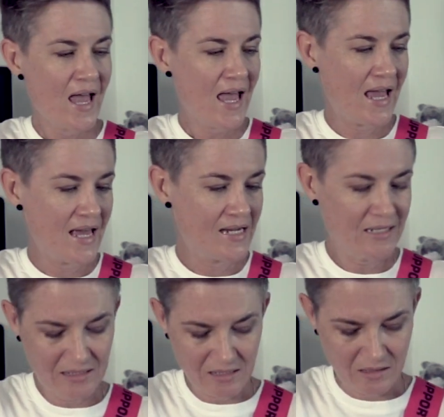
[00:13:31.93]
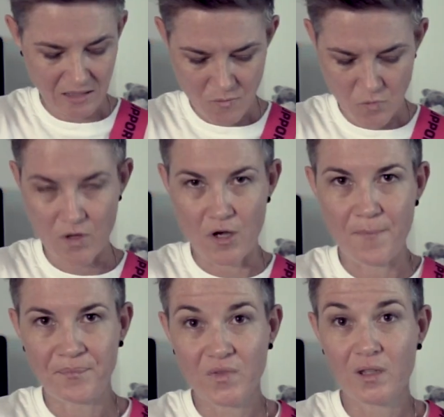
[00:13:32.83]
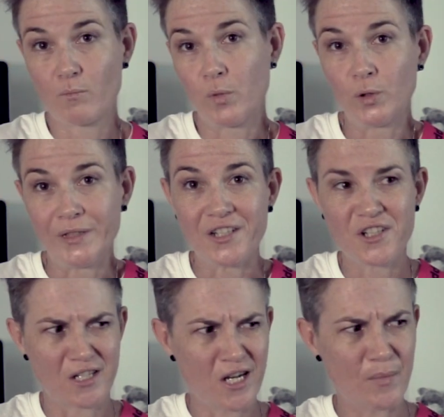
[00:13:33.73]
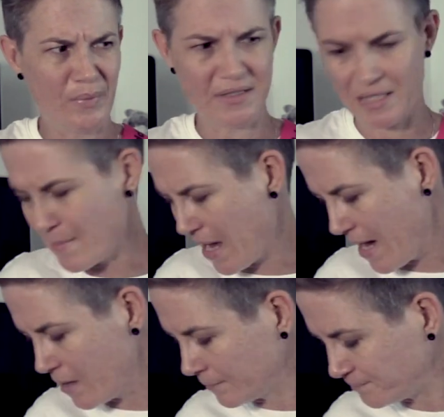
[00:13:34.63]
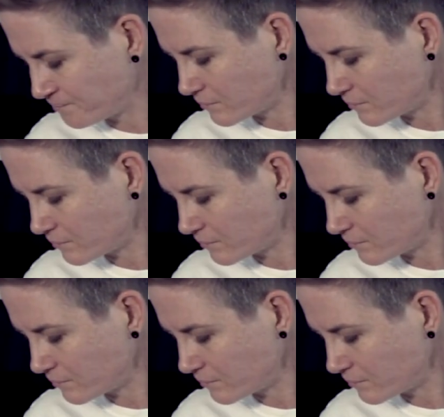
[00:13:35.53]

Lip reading: and they were pulling sharp somehow